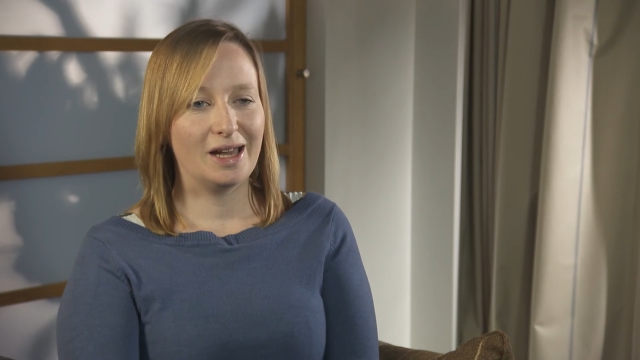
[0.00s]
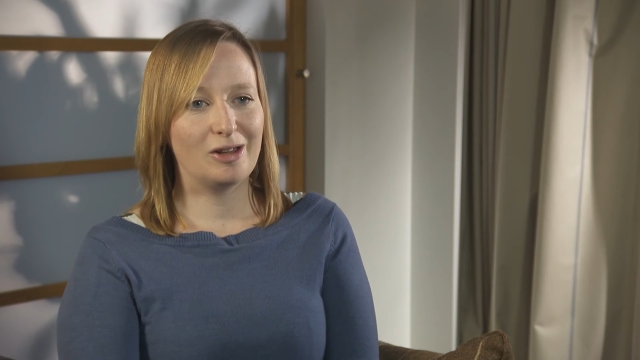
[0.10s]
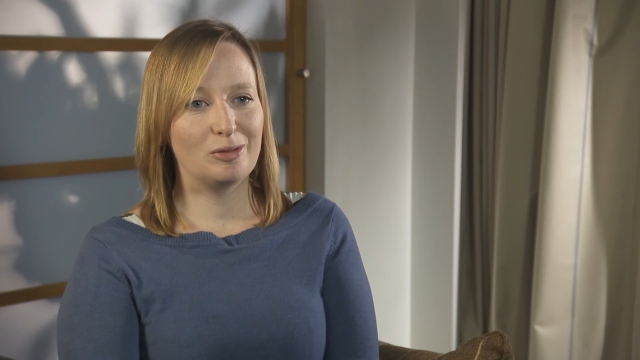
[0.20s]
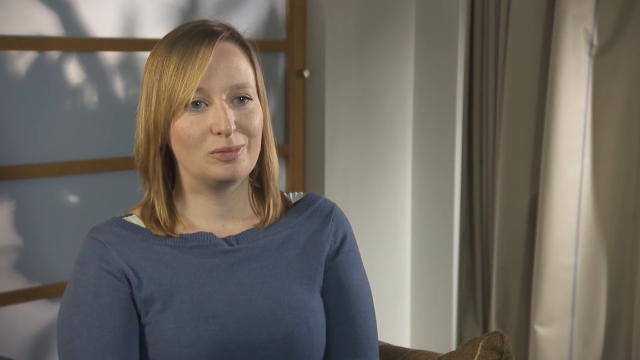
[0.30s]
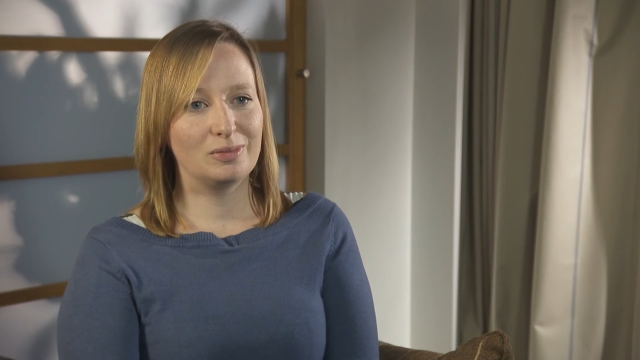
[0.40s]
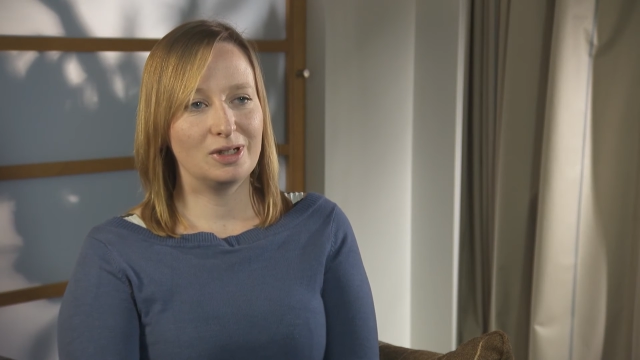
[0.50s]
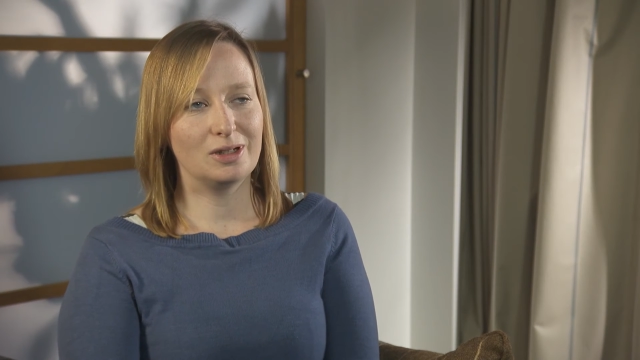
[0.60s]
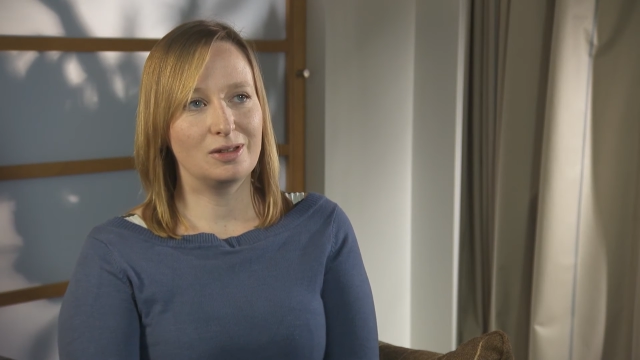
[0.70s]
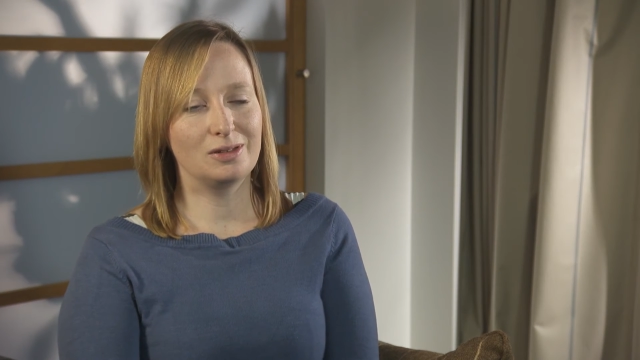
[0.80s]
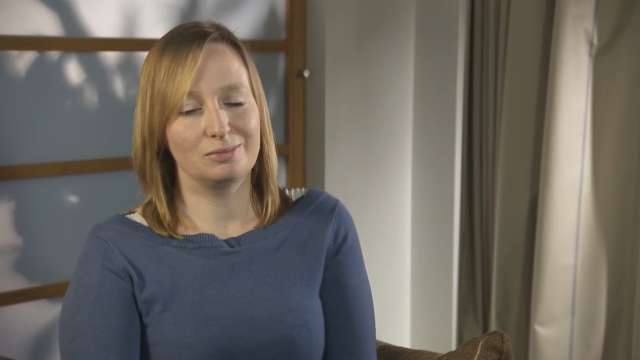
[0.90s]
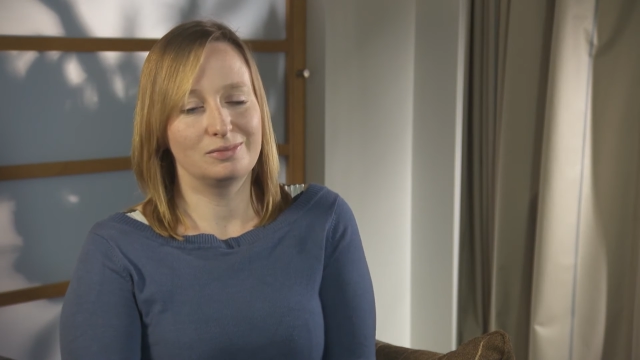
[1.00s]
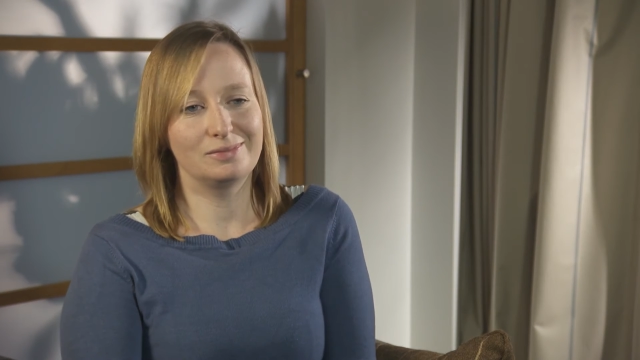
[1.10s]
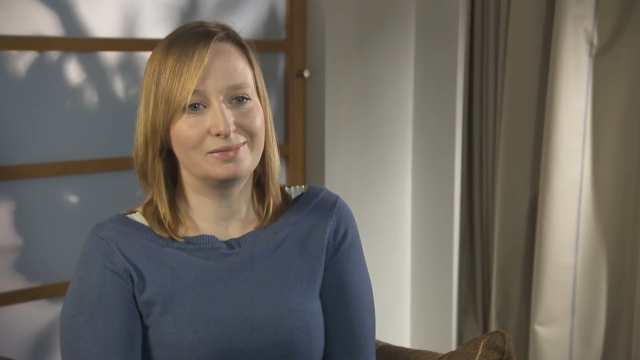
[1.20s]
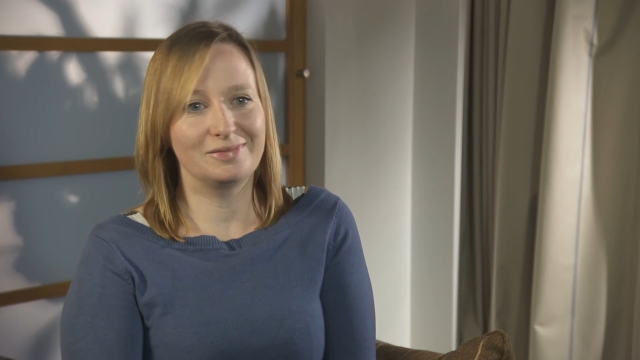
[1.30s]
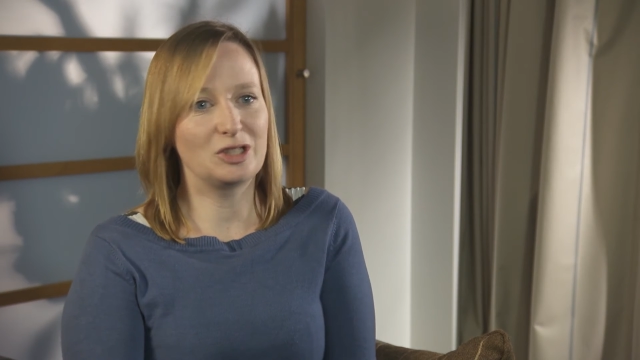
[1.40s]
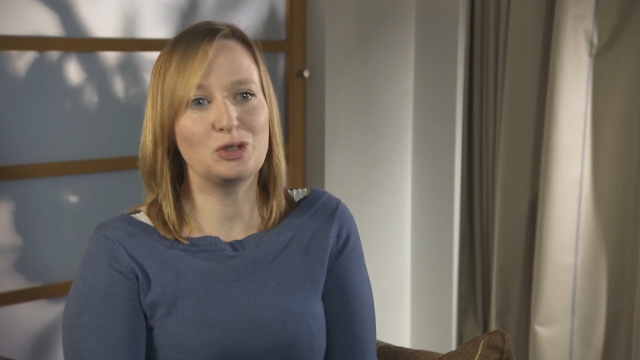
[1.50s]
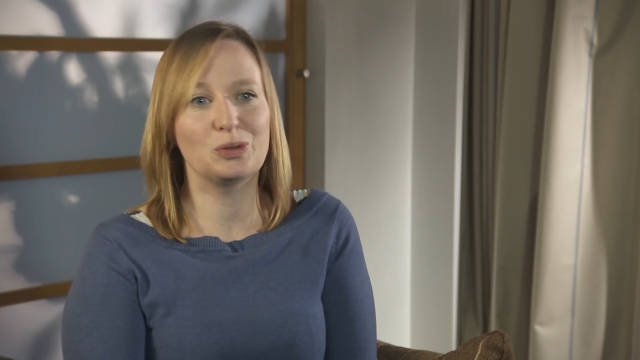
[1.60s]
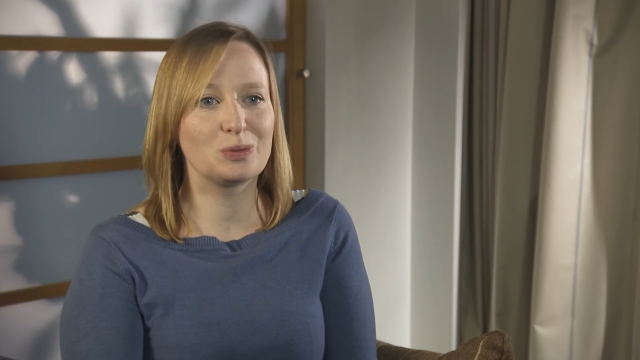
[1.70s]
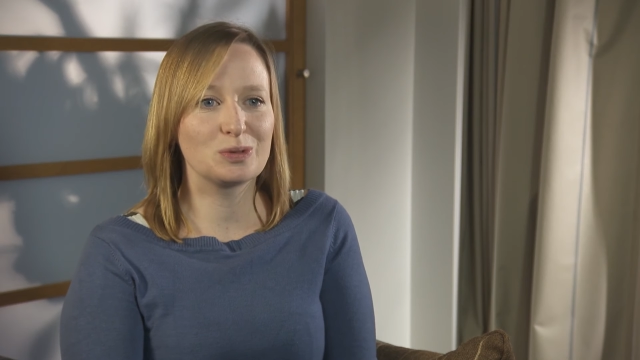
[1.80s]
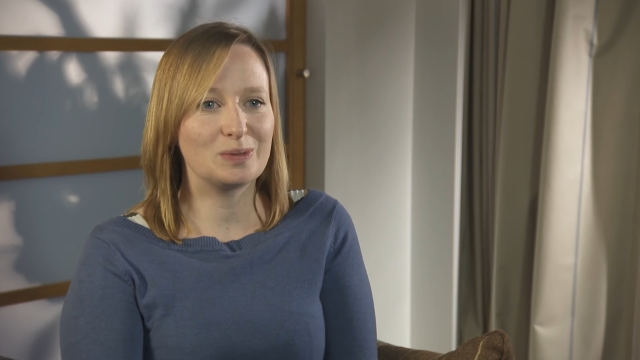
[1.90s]
the
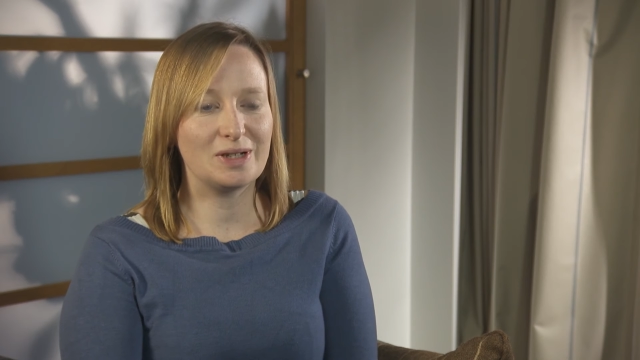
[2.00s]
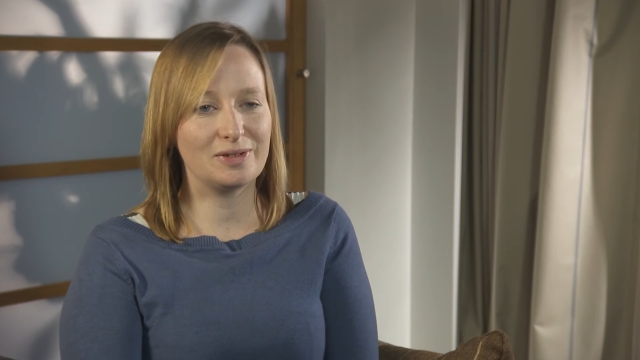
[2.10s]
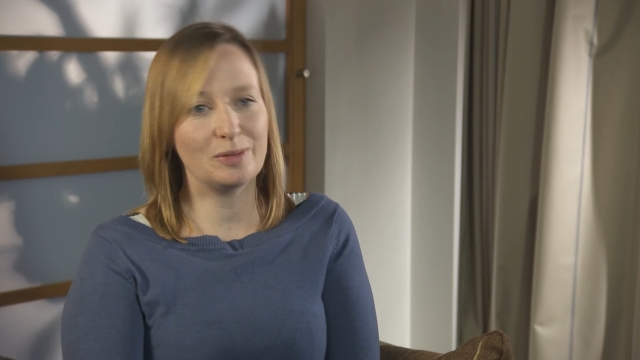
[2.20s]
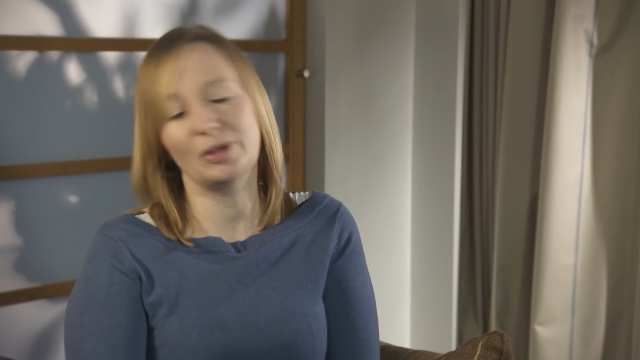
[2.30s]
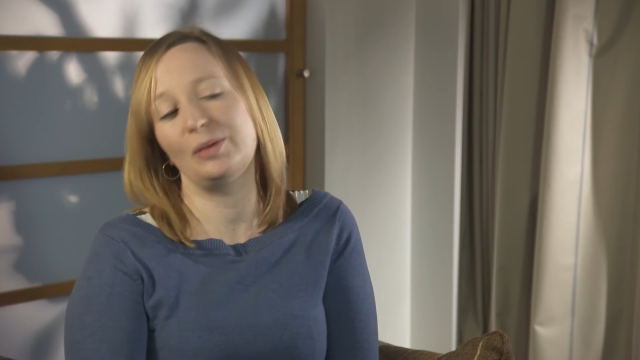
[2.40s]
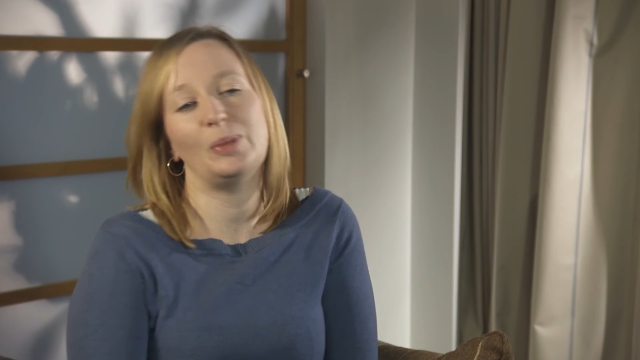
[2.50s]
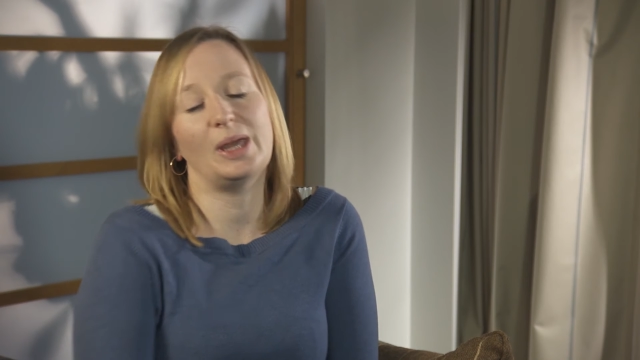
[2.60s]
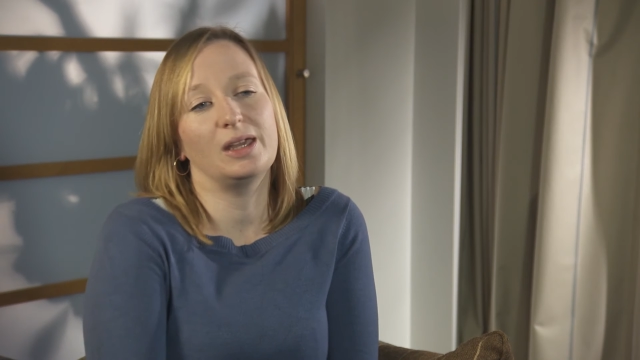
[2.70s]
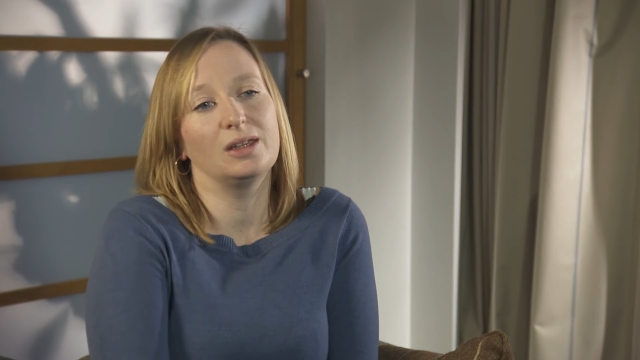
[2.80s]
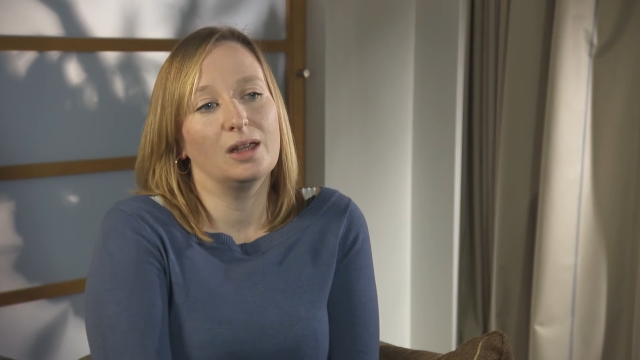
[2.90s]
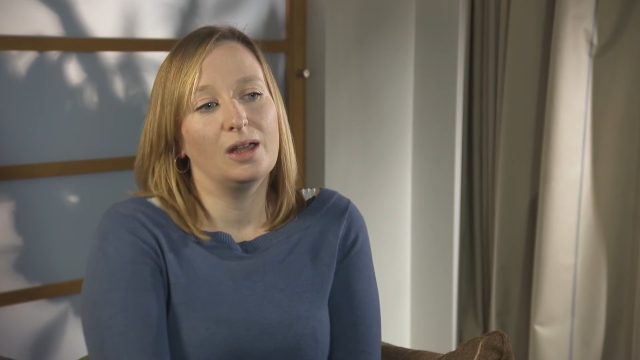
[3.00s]
chores, whatever it might be.